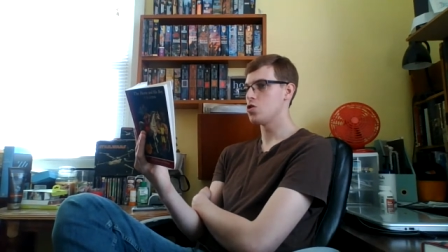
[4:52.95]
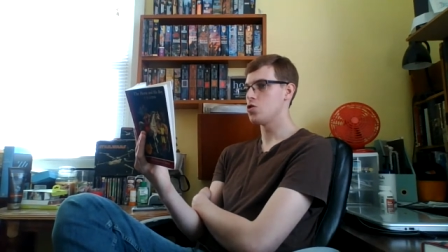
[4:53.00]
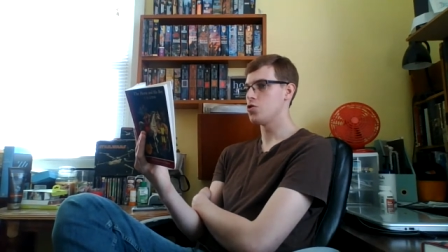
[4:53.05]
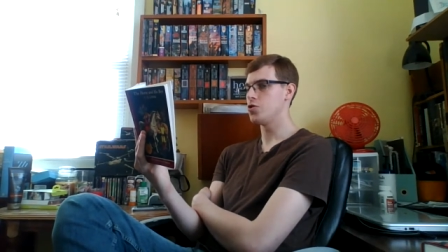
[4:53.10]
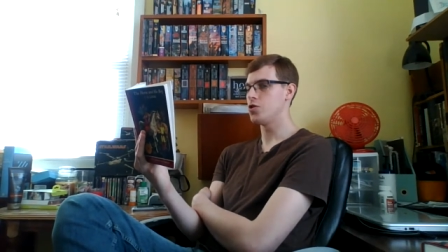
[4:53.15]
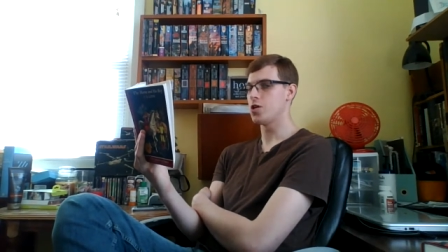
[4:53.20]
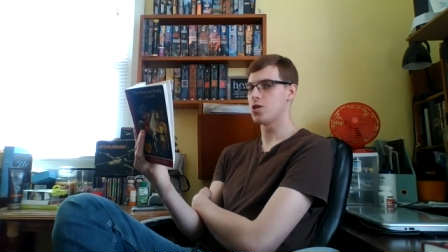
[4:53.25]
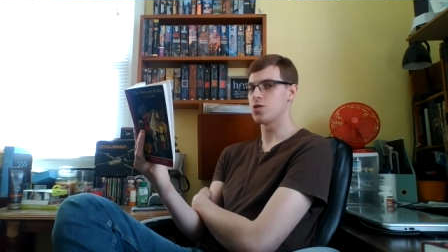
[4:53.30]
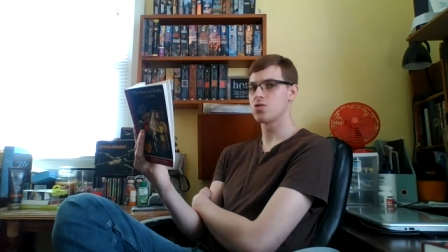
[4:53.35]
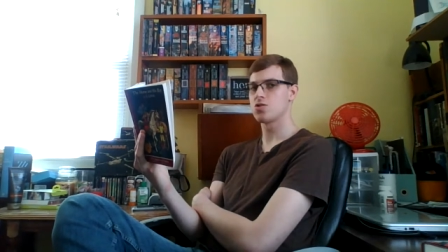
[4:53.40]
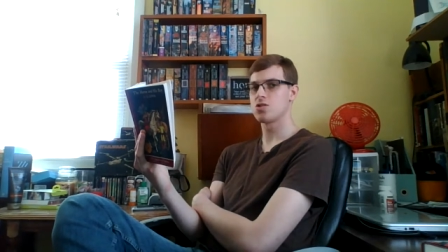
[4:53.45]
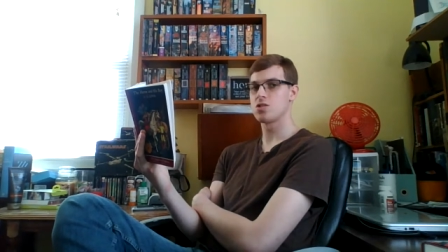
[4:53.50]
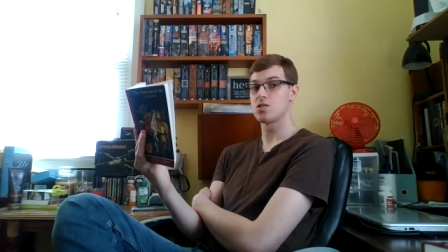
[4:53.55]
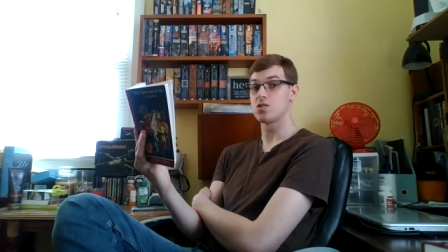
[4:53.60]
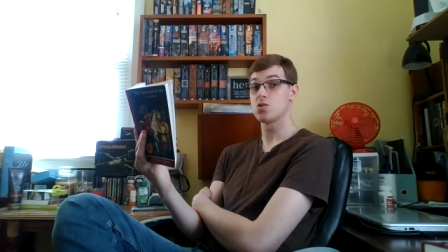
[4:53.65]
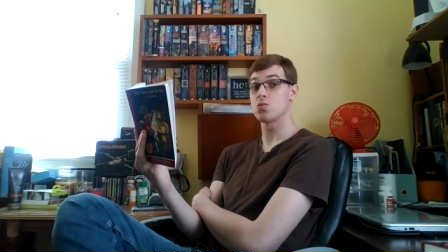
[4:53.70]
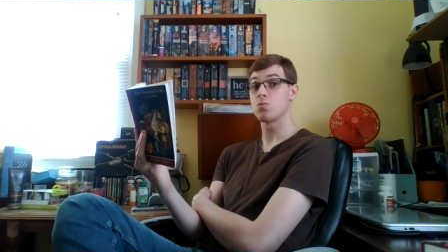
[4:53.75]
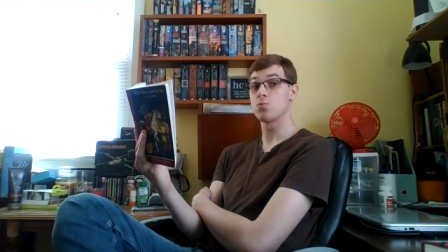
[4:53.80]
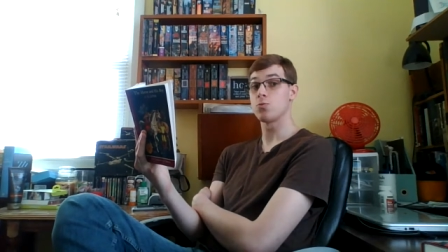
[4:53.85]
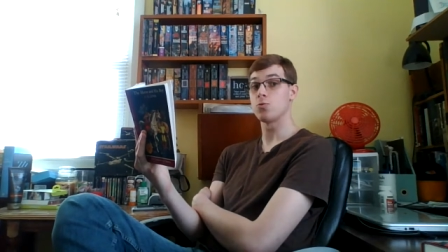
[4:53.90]
just
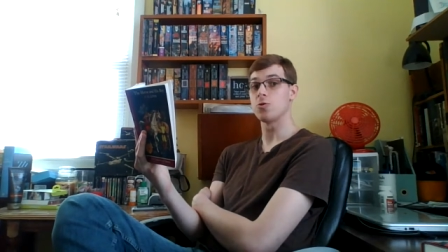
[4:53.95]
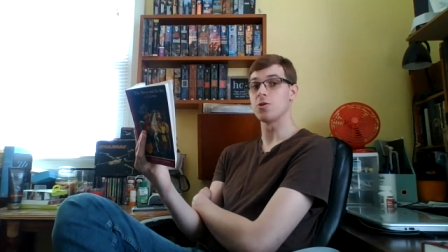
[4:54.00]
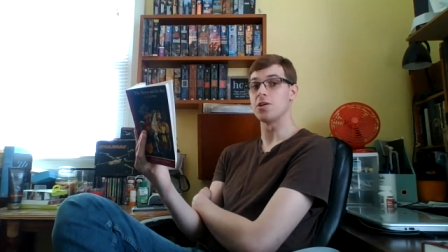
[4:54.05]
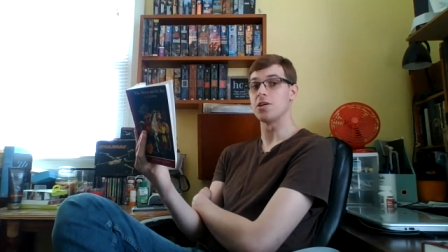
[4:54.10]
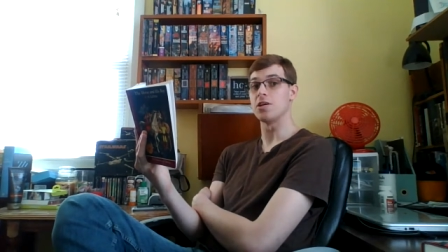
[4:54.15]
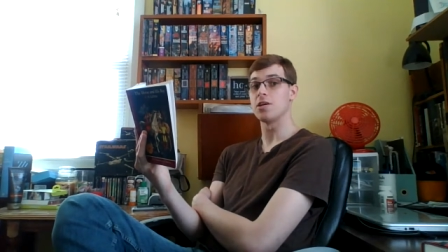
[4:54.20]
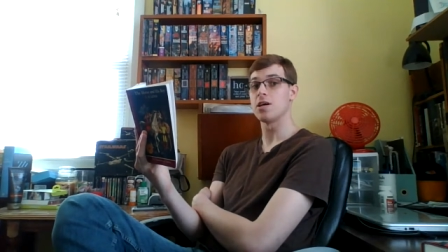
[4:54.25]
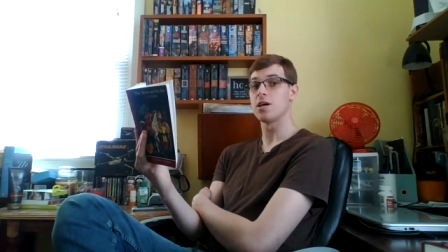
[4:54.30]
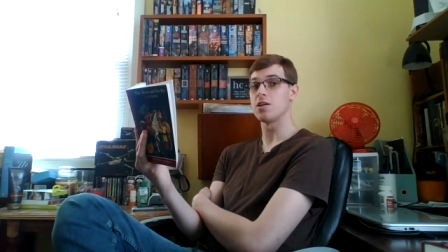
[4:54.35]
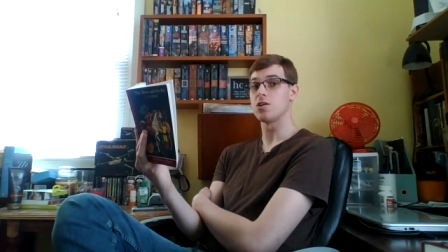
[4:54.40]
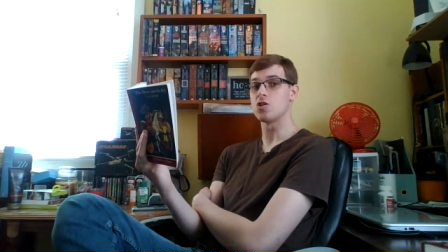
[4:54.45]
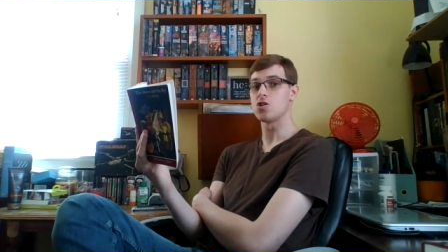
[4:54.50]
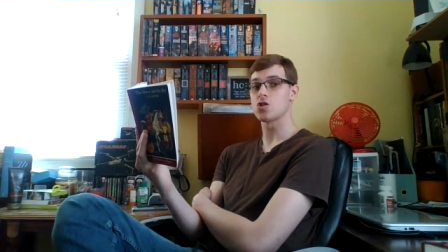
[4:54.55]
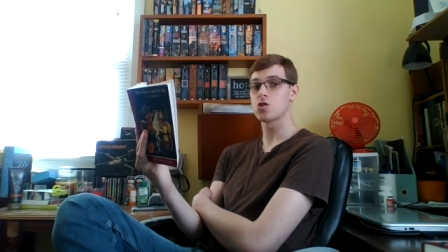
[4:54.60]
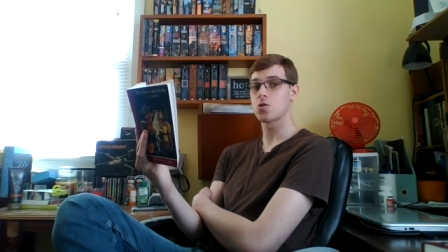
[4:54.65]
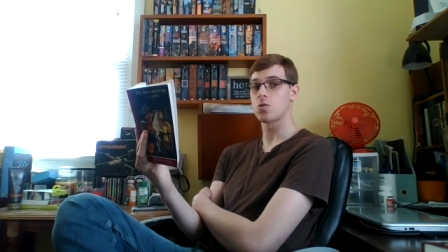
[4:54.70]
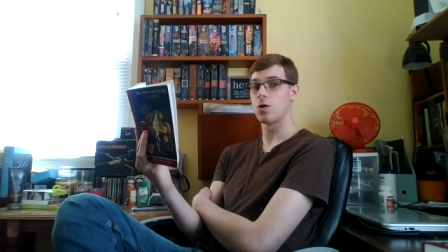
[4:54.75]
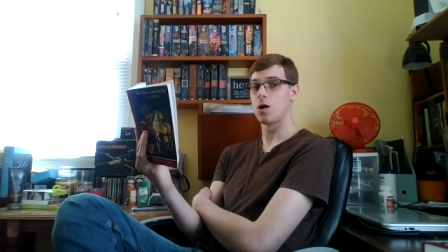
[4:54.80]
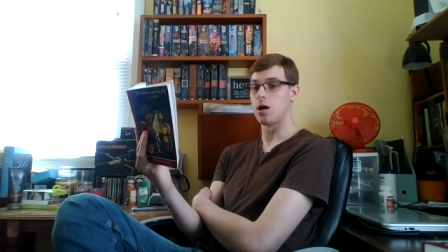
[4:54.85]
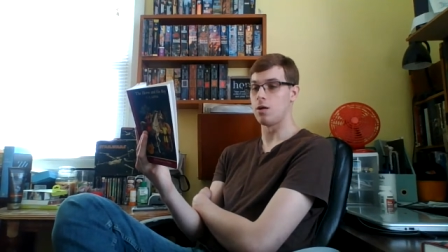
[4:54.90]
as Bree had
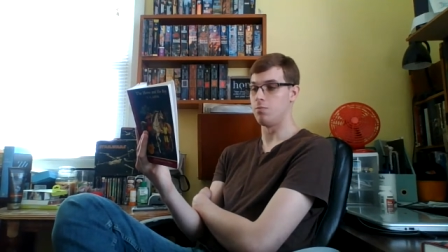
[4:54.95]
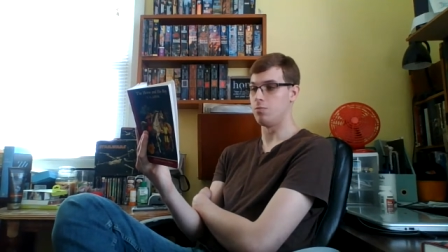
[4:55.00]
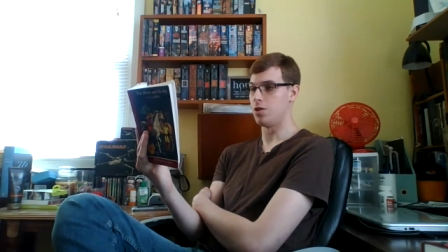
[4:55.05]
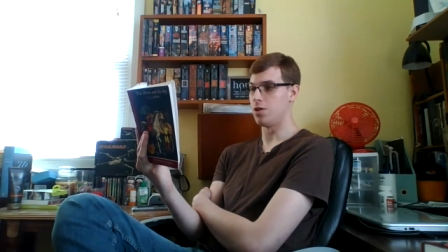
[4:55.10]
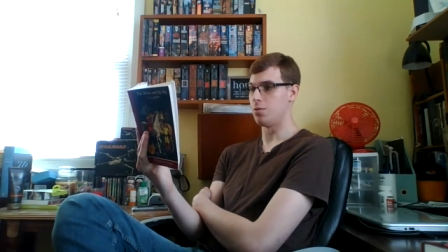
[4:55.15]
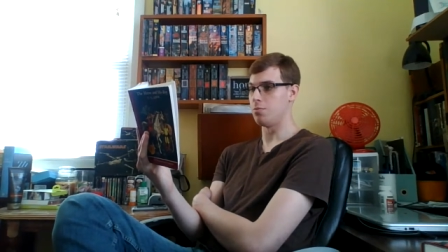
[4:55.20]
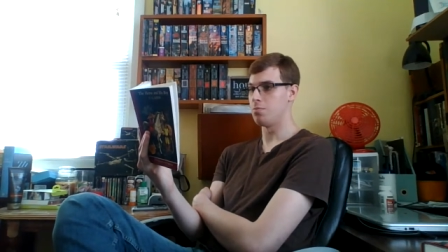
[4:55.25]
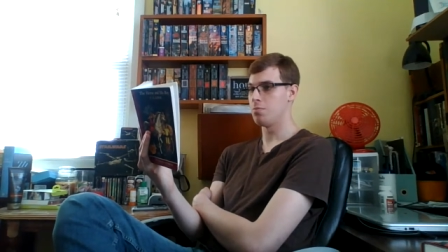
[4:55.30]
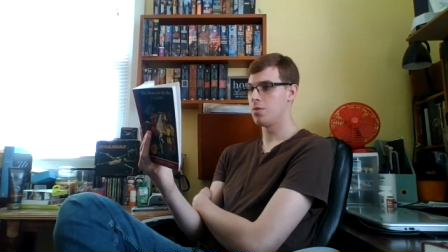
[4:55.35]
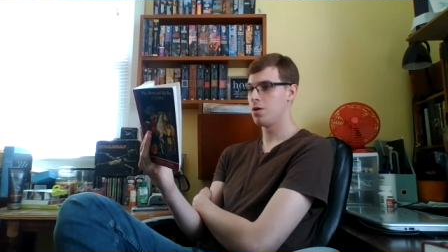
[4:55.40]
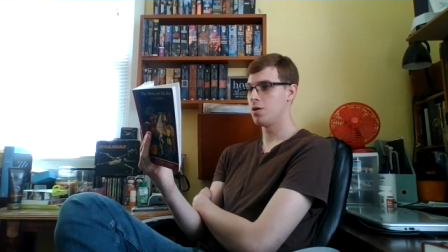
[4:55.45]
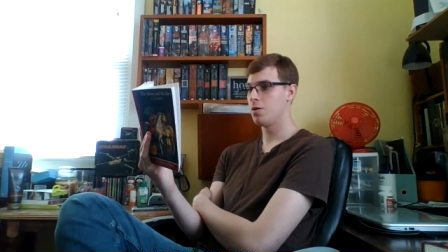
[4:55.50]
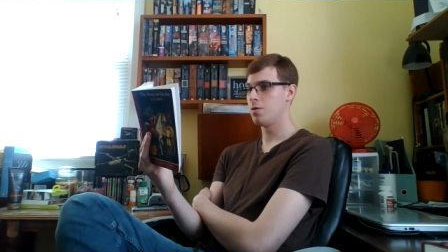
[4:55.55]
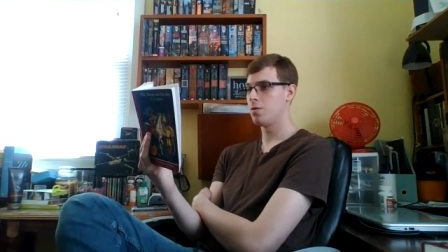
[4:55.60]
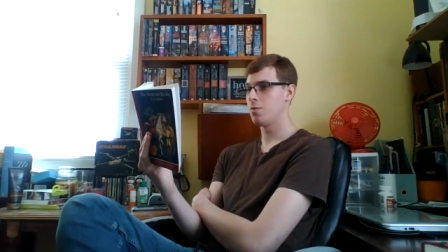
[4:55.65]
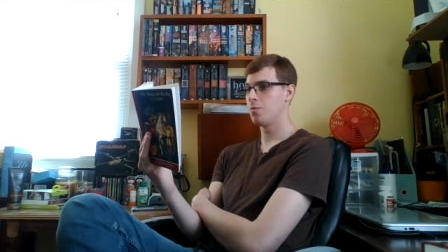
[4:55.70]
described them.